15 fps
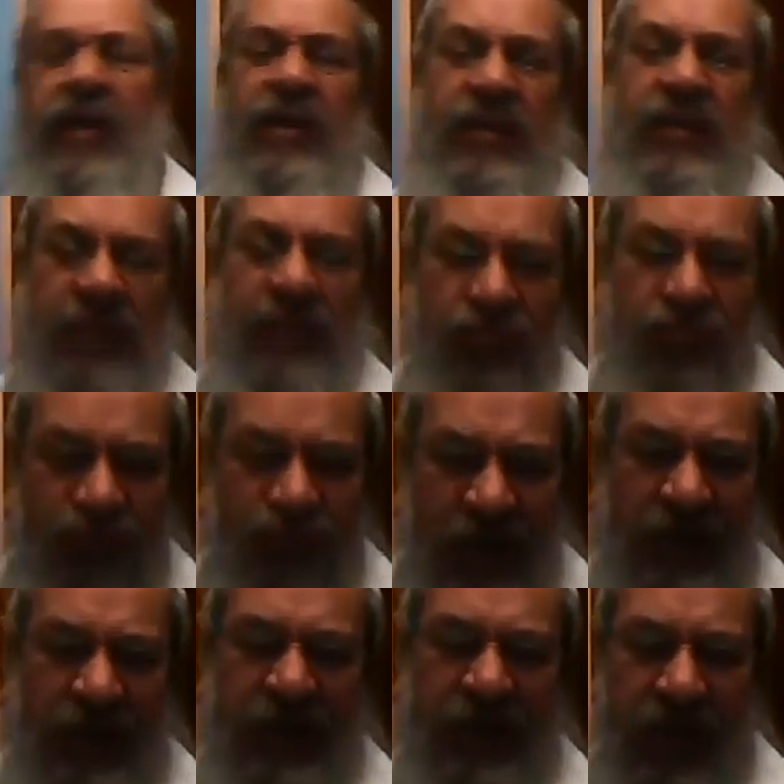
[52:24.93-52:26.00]
is
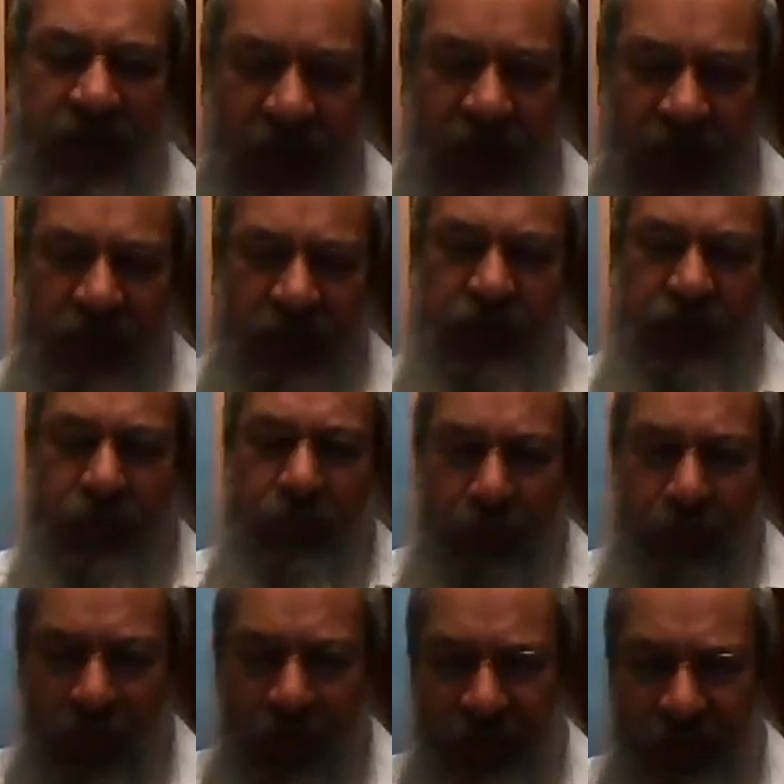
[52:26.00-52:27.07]
addressing each
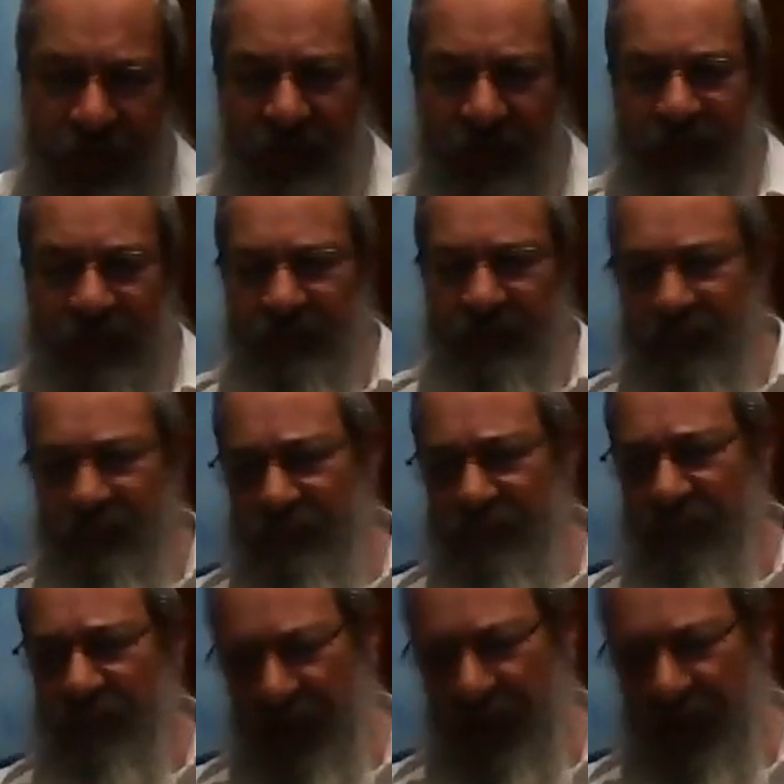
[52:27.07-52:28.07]
person. And he